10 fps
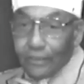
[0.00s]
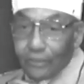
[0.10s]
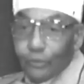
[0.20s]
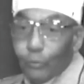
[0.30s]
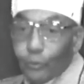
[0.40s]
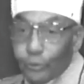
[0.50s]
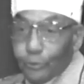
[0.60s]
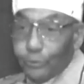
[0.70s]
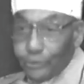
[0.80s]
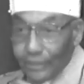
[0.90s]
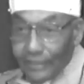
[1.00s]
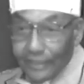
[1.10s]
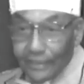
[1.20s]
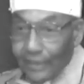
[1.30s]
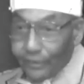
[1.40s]
But if you
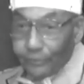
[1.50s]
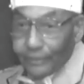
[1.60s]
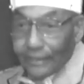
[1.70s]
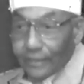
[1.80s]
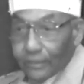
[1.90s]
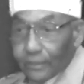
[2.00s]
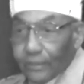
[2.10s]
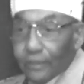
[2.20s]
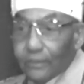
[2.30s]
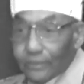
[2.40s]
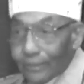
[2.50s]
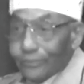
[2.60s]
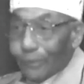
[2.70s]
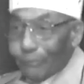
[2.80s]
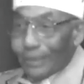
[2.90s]
keep it in your head,
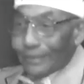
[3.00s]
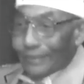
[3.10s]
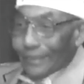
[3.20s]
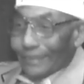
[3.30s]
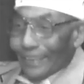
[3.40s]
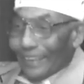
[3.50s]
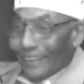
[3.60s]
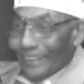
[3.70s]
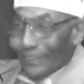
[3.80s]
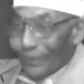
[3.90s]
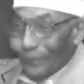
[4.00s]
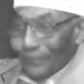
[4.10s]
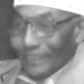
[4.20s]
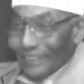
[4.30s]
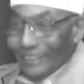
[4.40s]
you won't lose your head, I
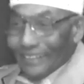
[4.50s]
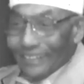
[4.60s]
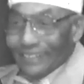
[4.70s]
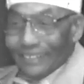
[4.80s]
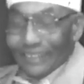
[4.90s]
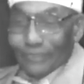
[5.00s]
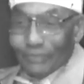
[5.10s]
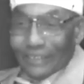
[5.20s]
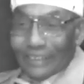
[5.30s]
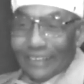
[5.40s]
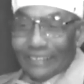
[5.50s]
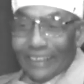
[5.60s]
don't guess. So if somebody